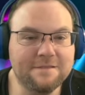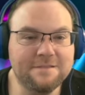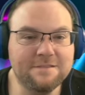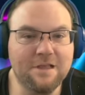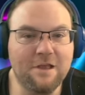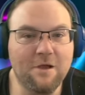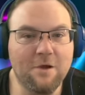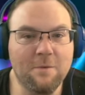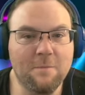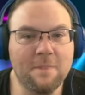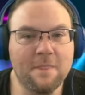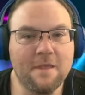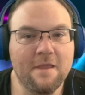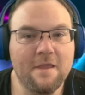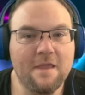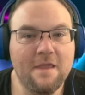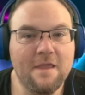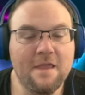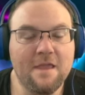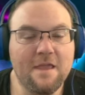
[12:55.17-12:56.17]
So
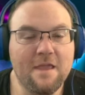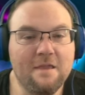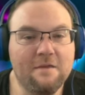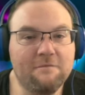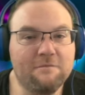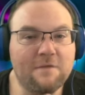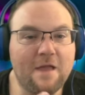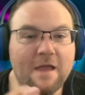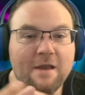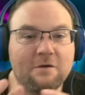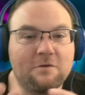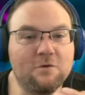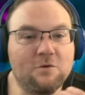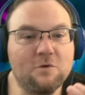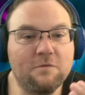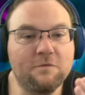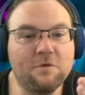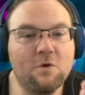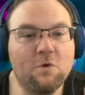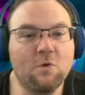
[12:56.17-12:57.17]
I don't
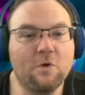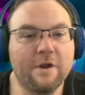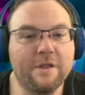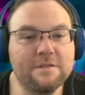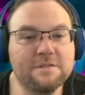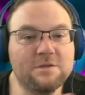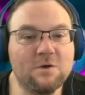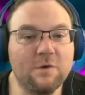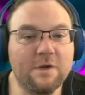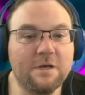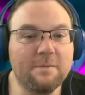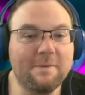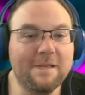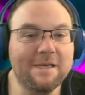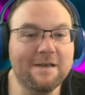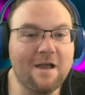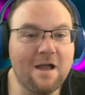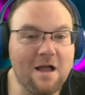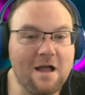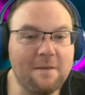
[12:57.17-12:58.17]
know if coring is going to be
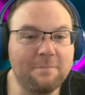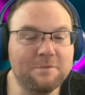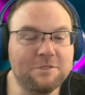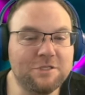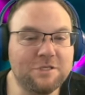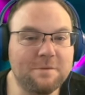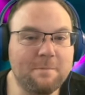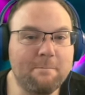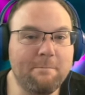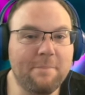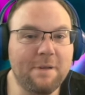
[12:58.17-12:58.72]
an option,